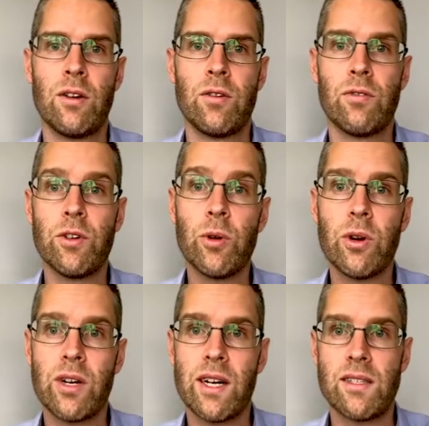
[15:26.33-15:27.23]
For your
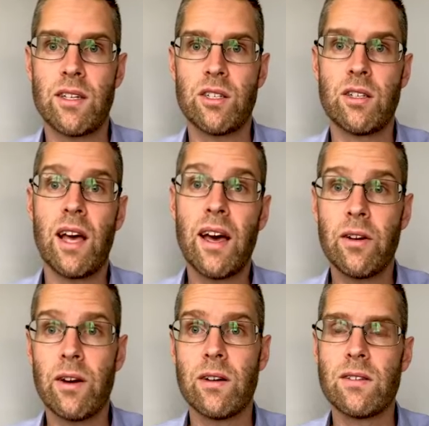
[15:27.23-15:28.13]
organization and
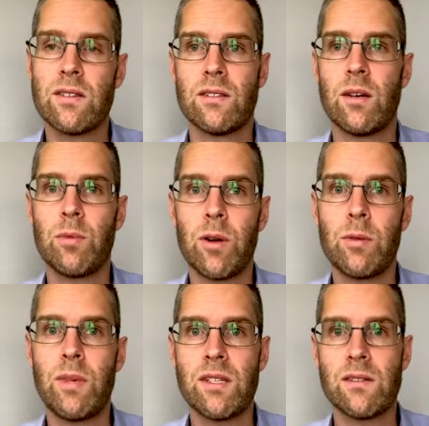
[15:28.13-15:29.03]
ours, it probably
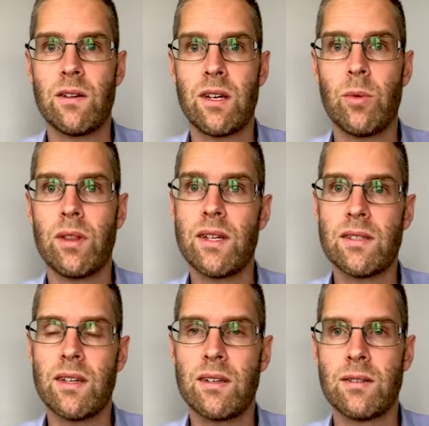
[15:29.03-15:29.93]
means starting with
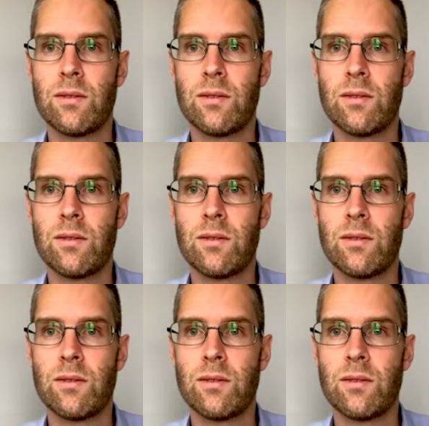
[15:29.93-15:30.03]
listening,